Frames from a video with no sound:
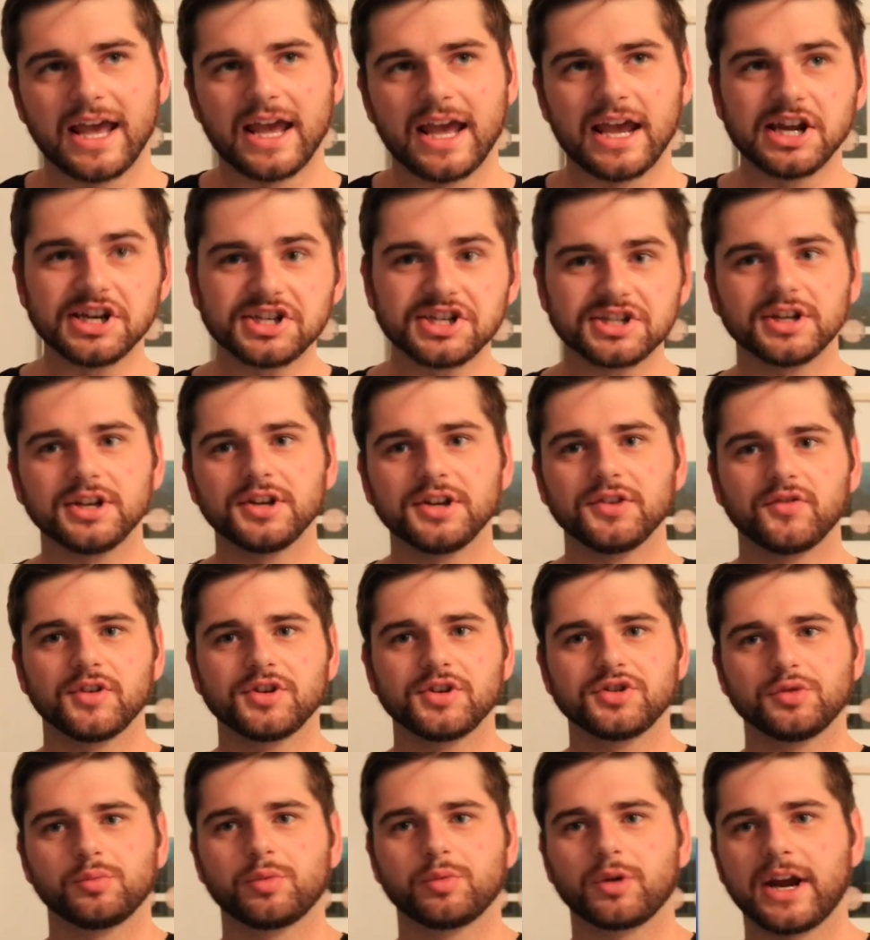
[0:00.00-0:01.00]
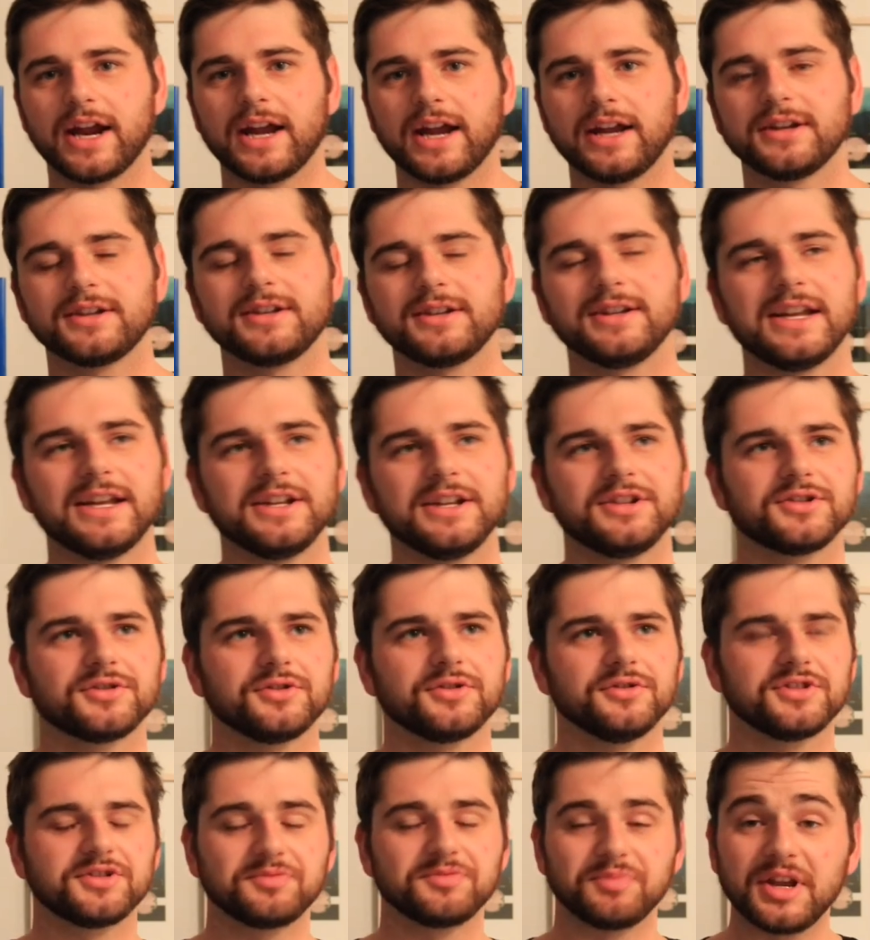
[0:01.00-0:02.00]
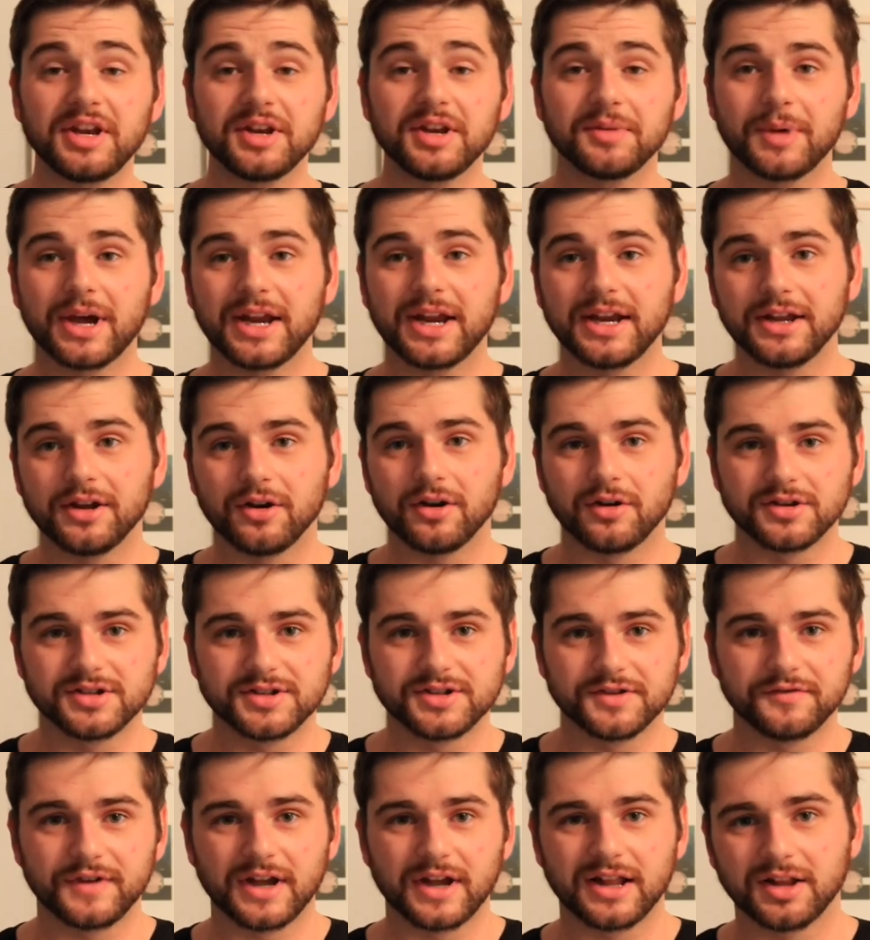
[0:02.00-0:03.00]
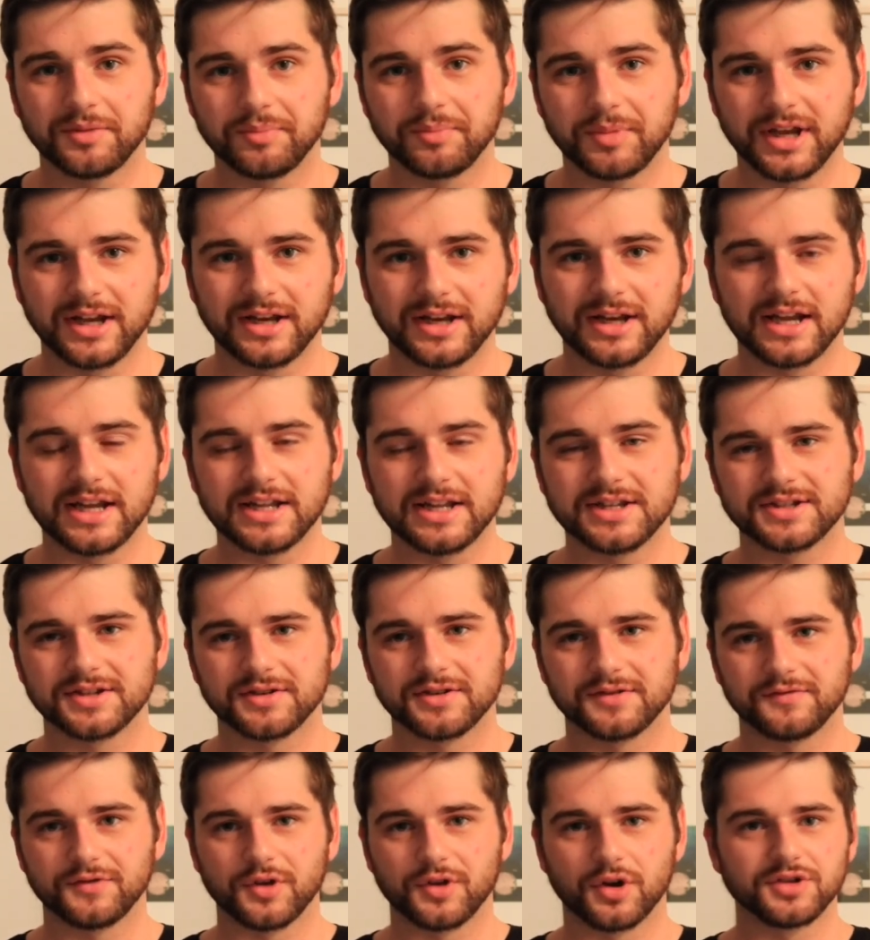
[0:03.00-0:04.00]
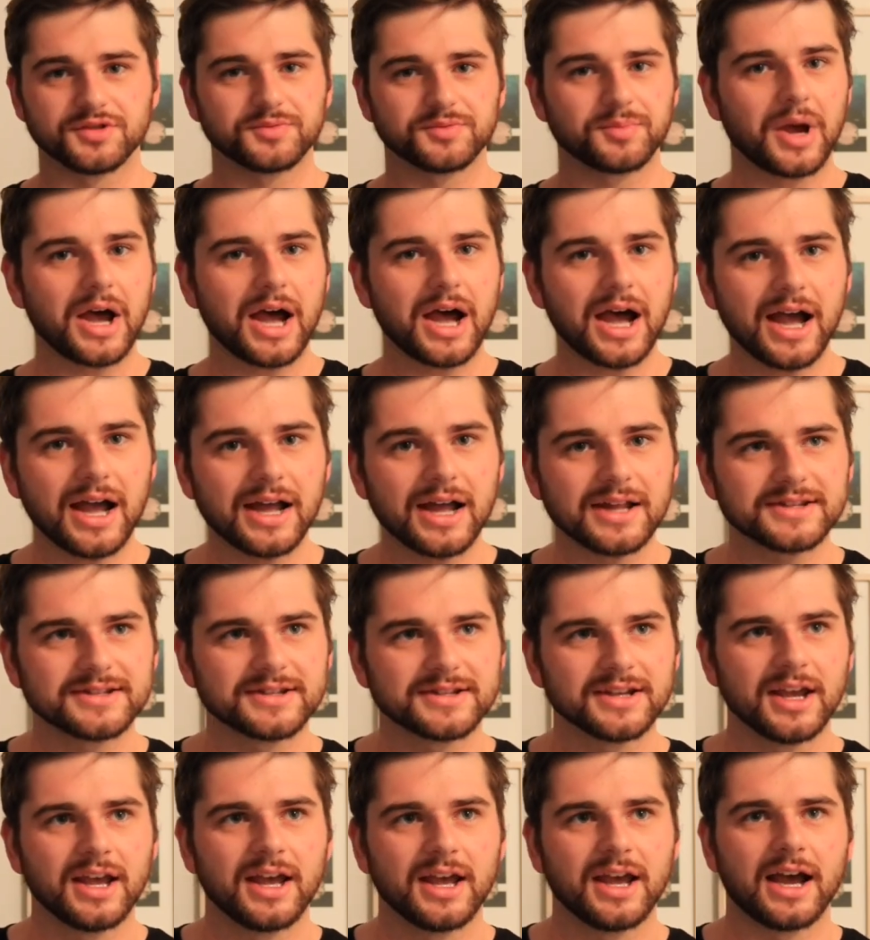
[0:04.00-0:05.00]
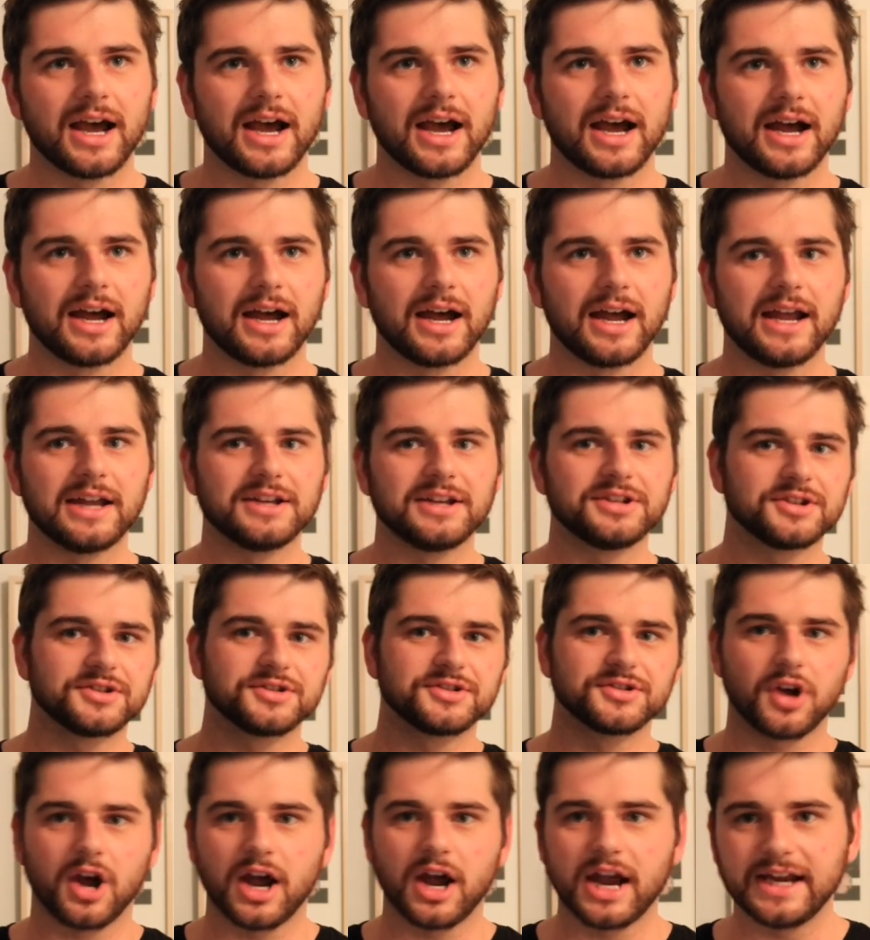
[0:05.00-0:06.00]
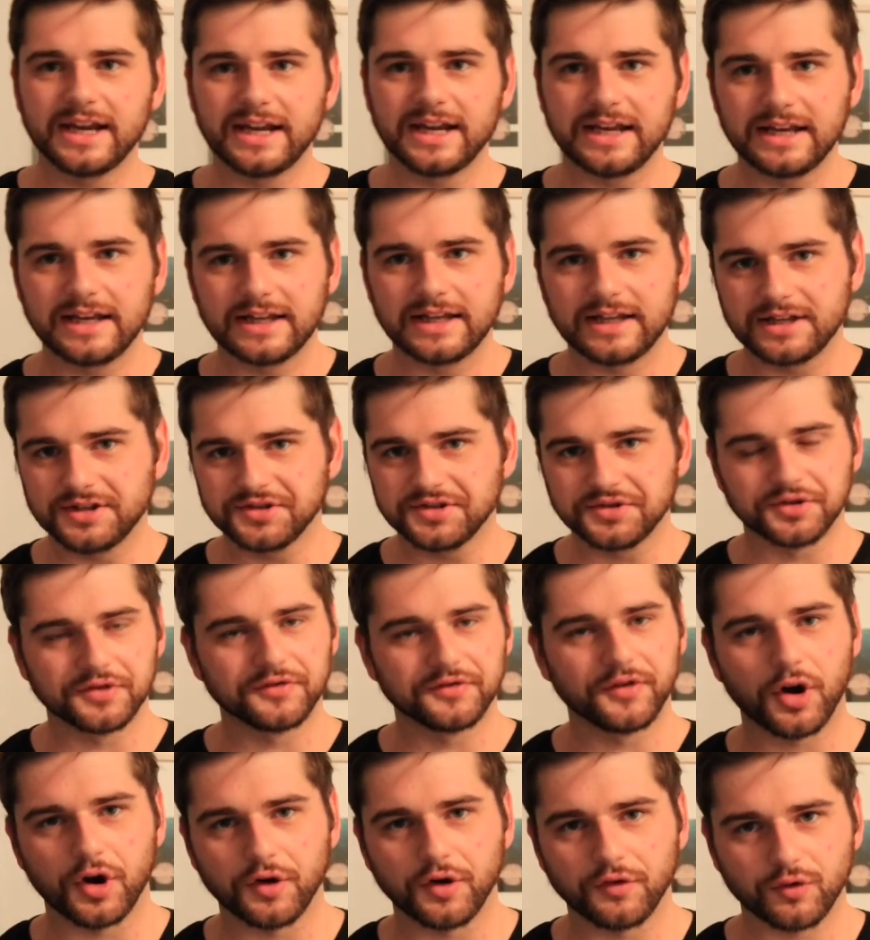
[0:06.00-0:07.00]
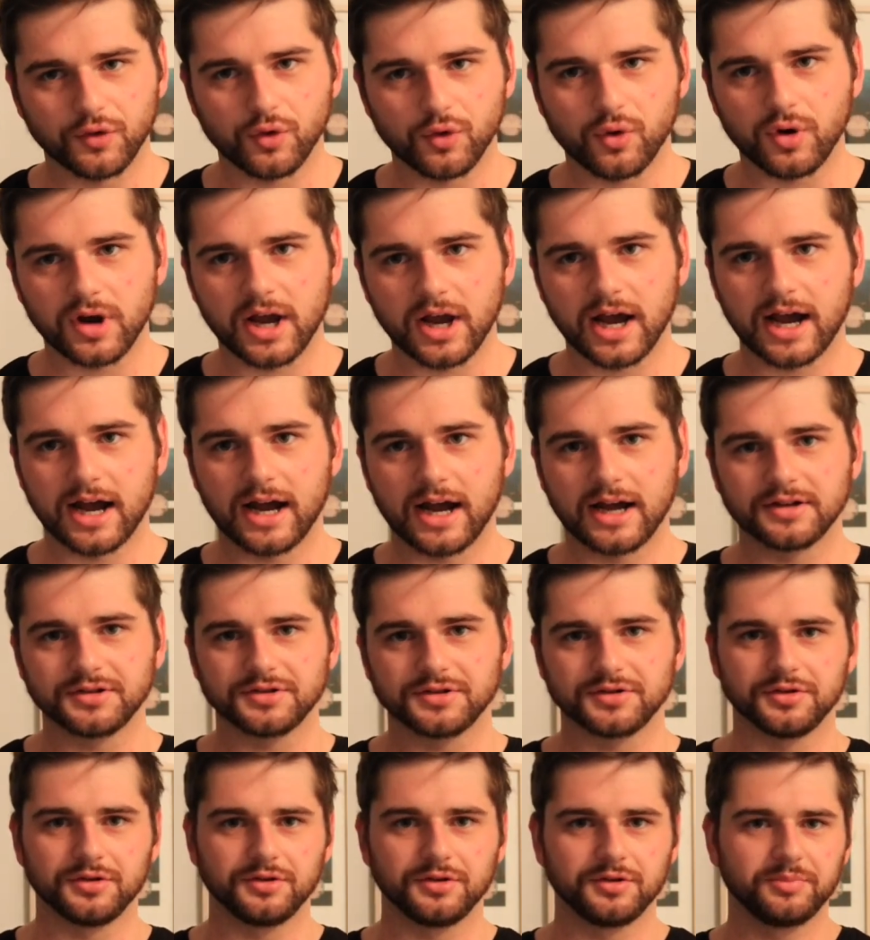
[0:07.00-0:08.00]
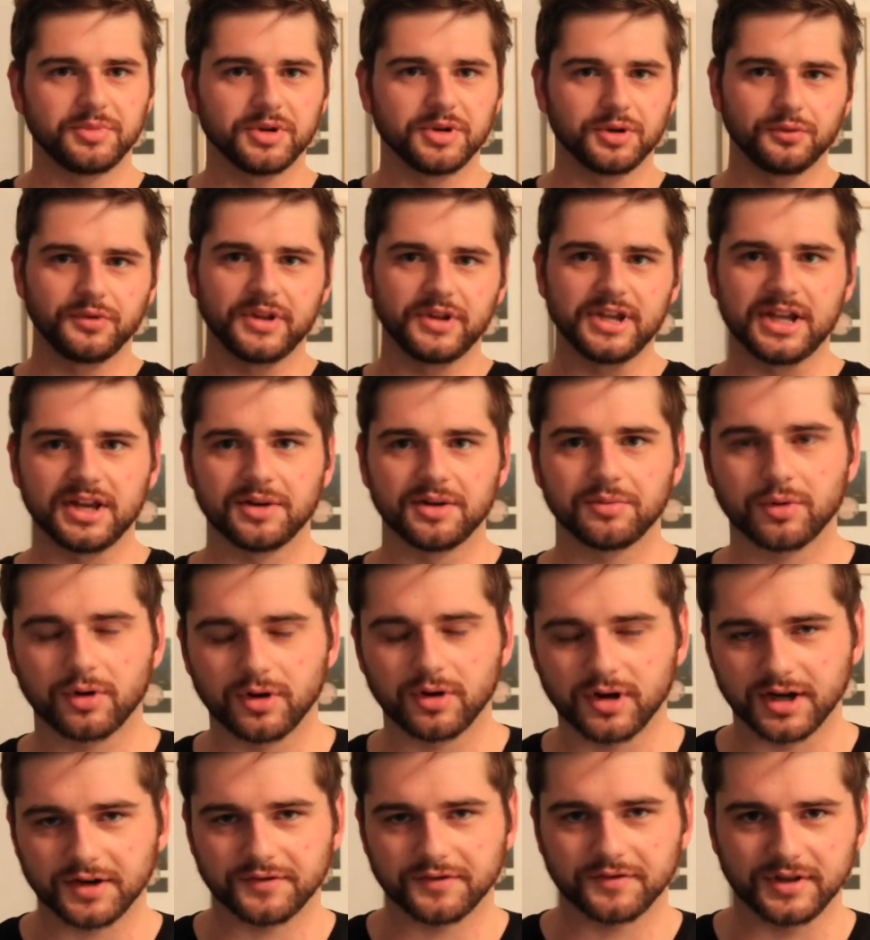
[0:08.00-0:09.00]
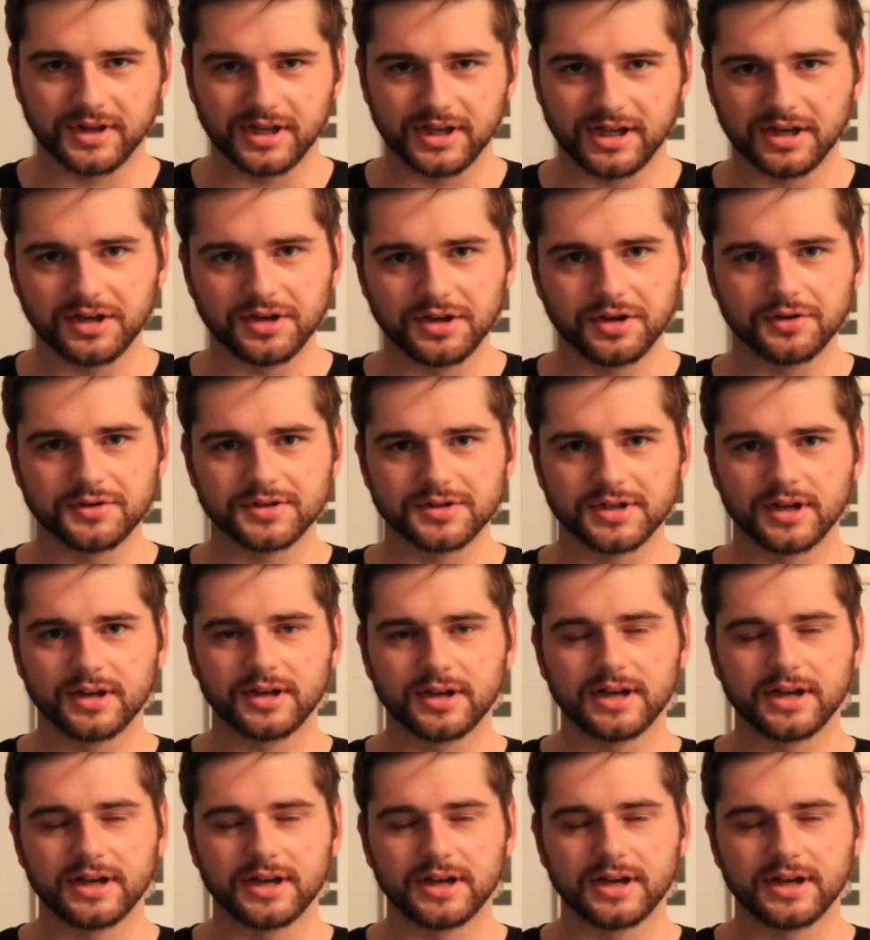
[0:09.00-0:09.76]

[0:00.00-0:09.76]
each individual brand needs to spend money on developing each of those parts and designing the sort of overall car to build the end product for the end user.